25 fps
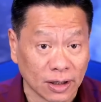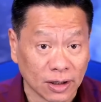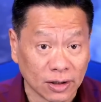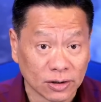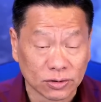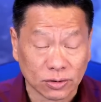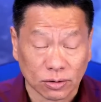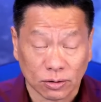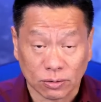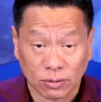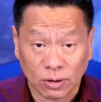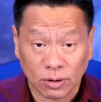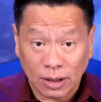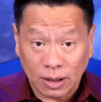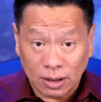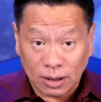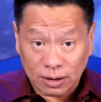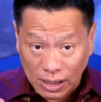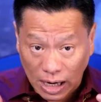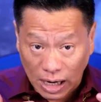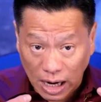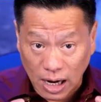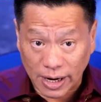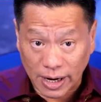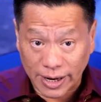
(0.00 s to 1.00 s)
So
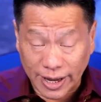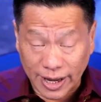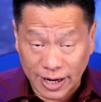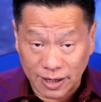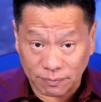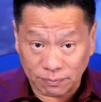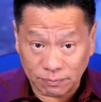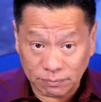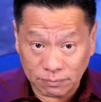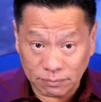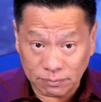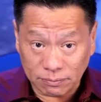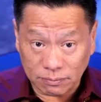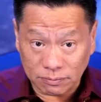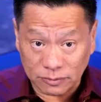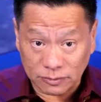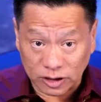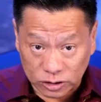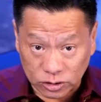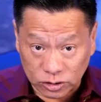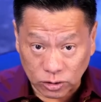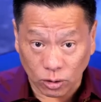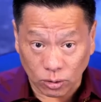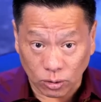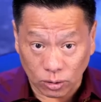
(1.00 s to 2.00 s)
the I am, the
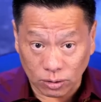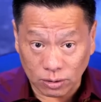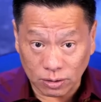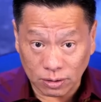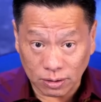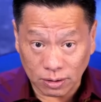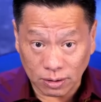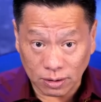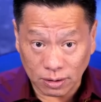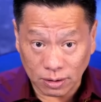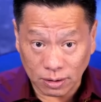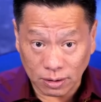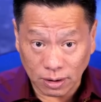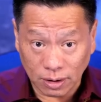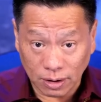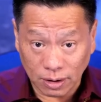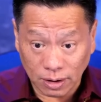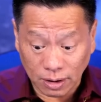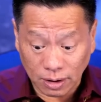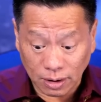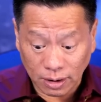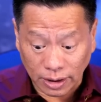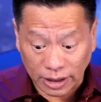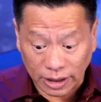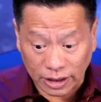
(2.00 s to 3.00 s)
soul,
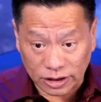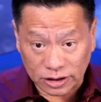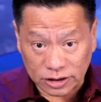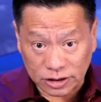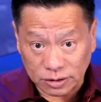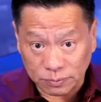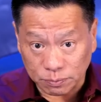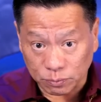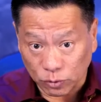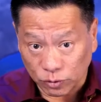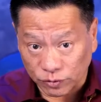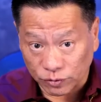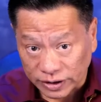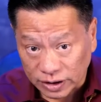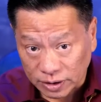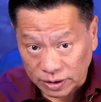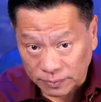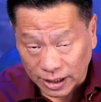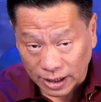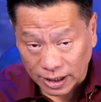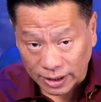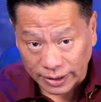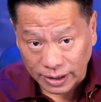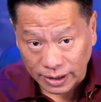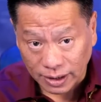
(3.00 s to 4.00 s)
is moving the
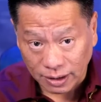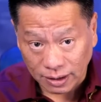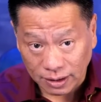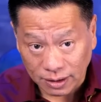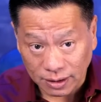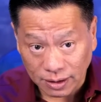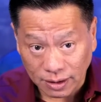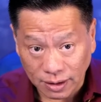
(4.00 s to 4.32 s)
body,